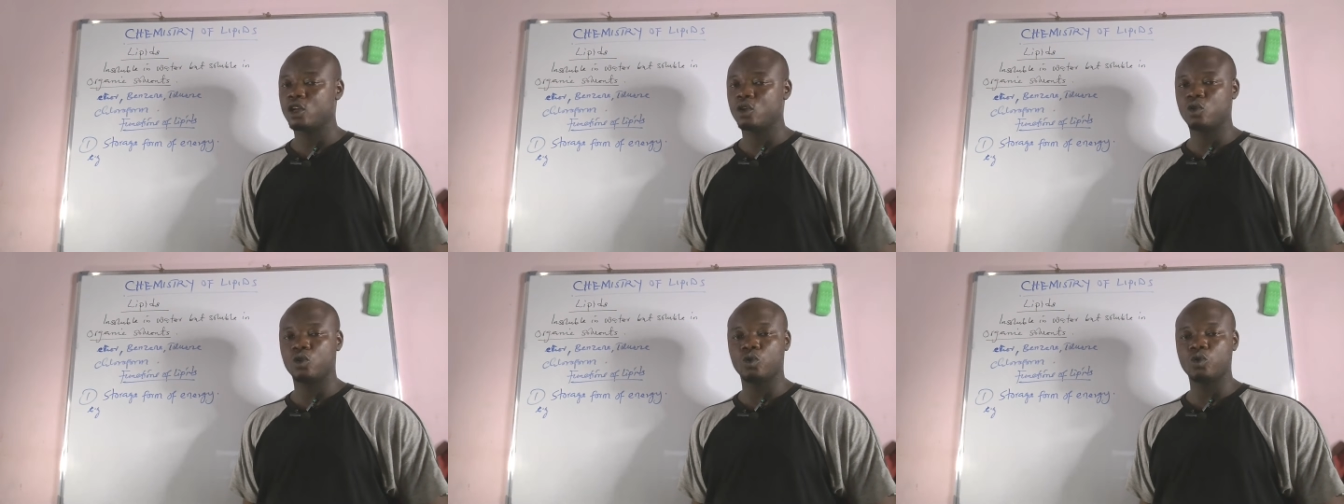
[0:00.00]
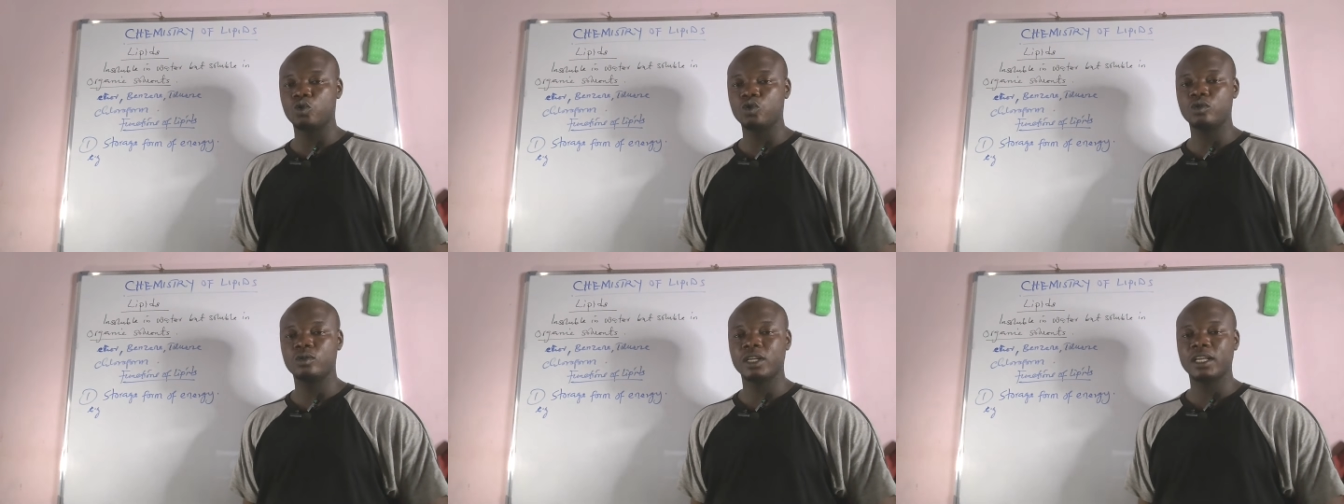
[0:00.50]
No,
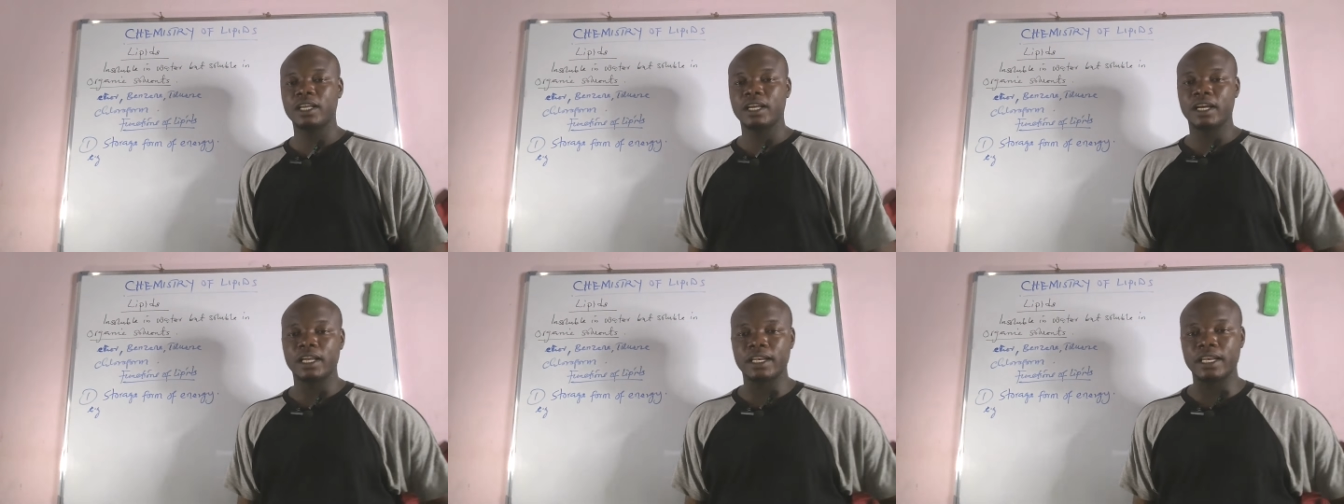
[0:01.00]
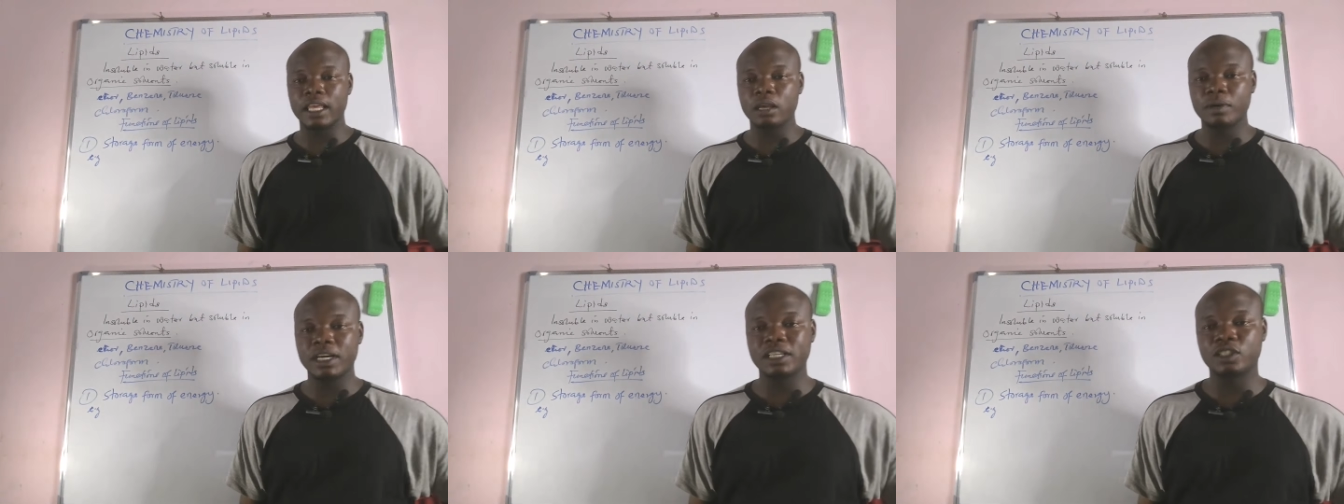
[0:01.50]

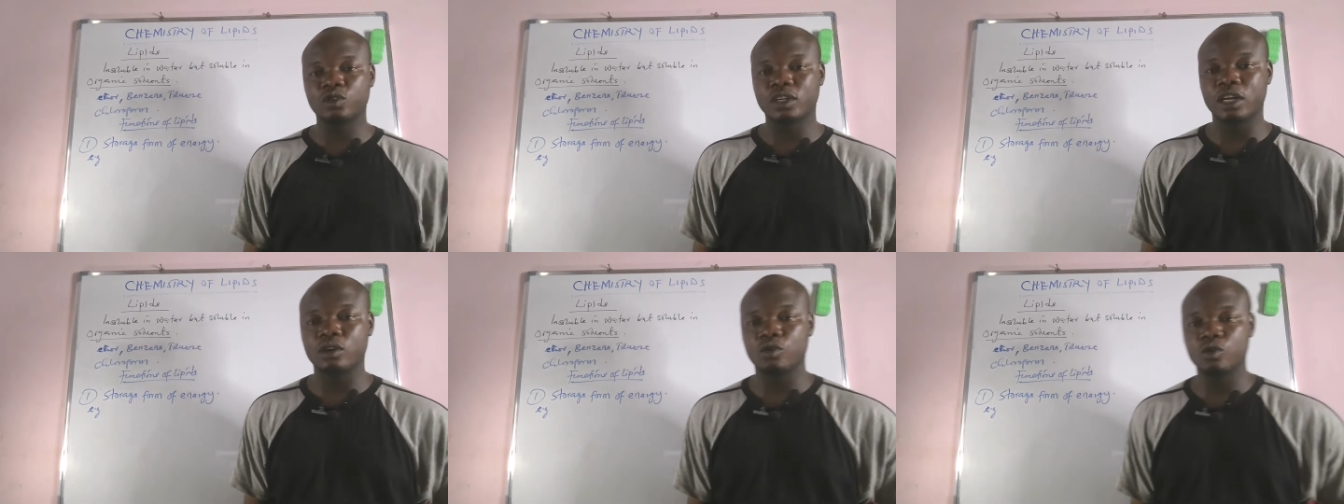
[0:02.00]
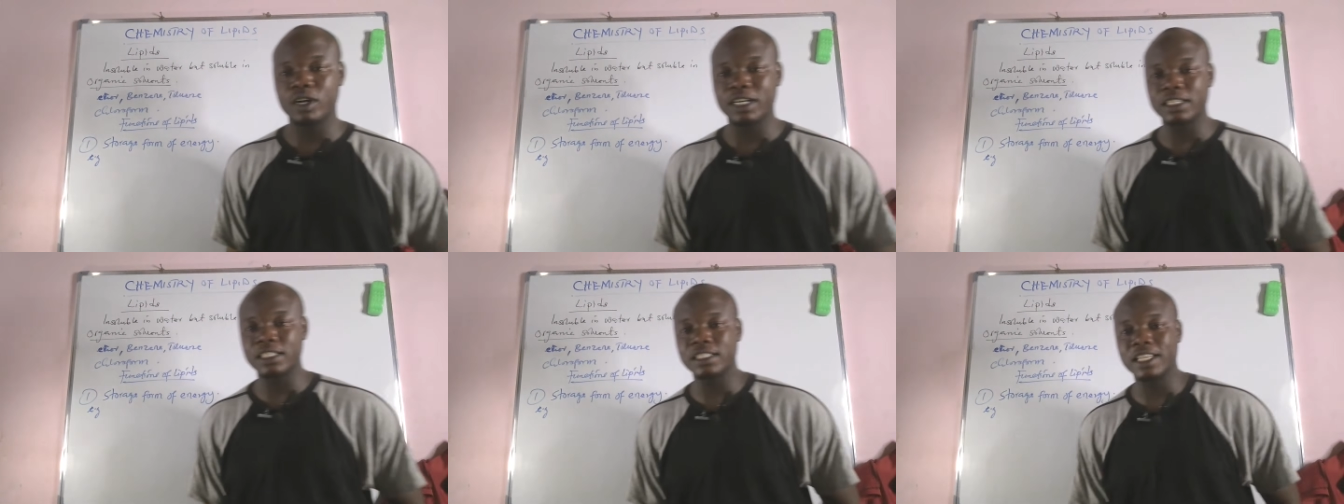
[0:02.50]
liver is not an
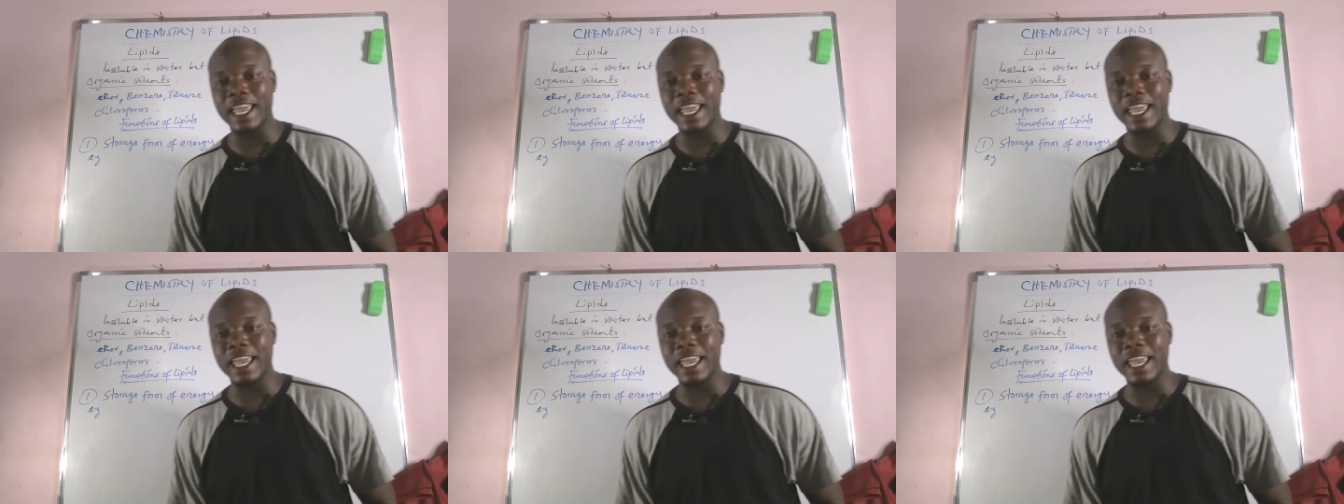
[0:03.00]
organ.